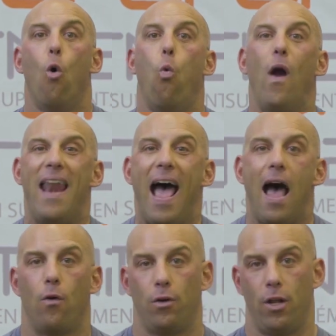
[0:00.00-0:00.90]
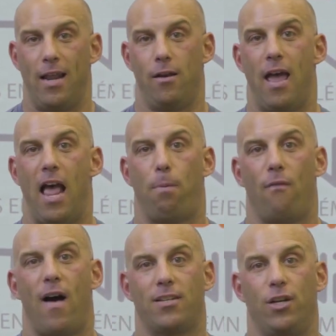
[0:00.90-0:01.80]
without the, the help
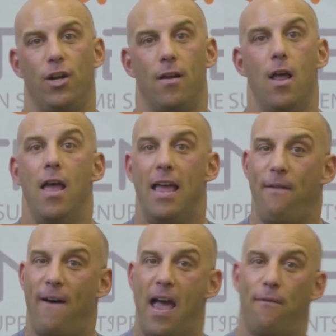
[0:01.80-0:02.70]
of oxygen. If I